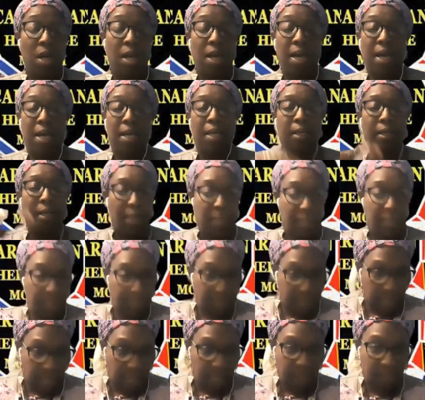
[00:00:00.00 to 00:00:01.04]
And
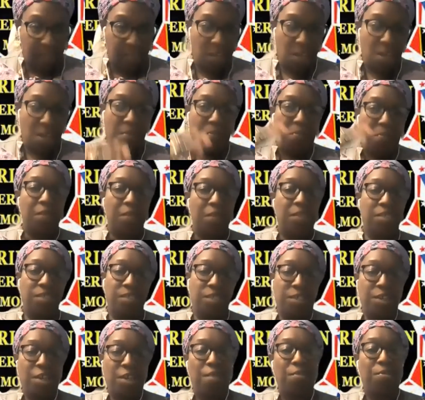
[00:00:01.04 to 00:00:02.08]
again, this is
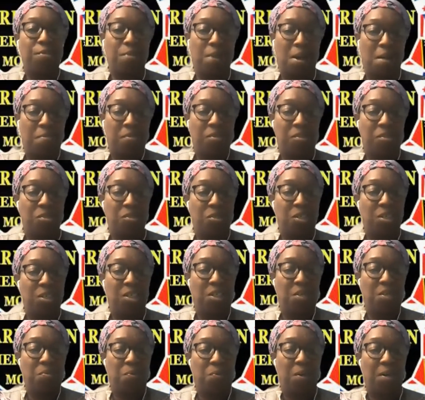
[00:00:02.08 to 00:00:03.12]
another
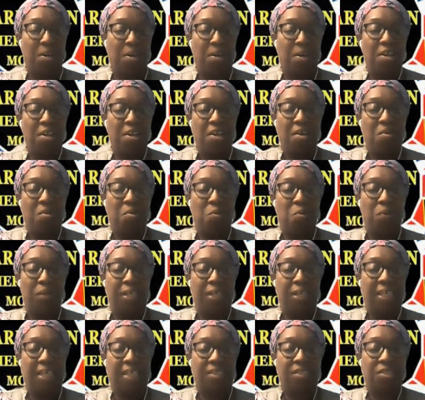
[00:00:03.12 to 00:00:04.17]
opportunity where we
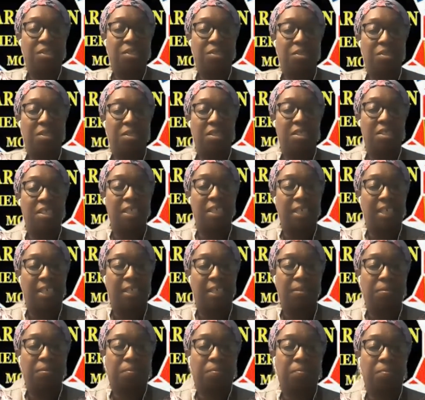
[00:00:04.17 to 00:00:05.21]
get to
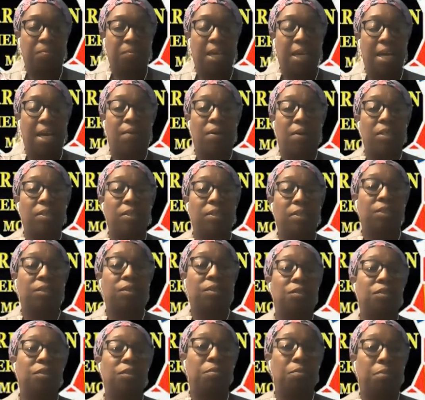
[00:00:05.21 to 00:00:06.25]
see how our
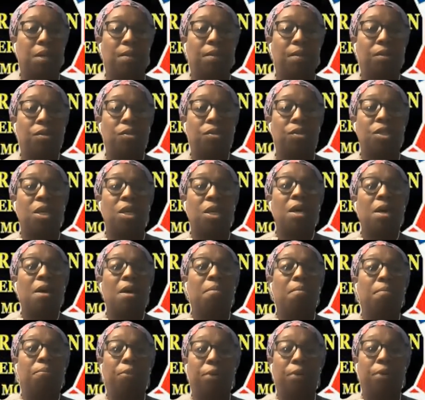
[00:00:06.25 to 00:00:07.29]
sisters and brothers
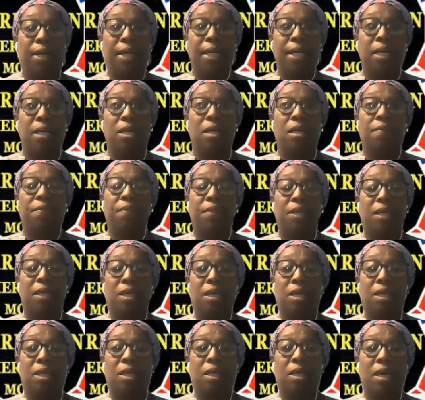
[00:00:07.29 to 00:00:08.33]
bring
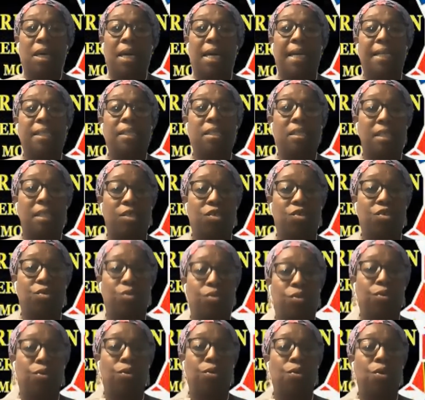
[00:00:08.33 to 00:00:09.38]
the
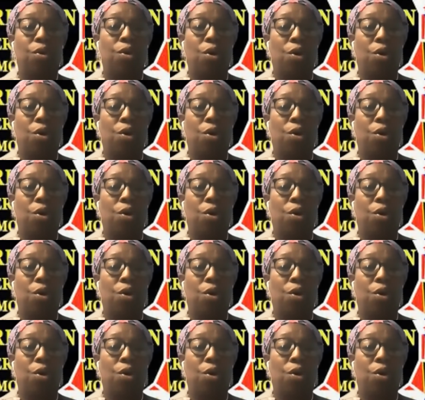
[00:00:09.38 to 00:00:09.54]
ancestral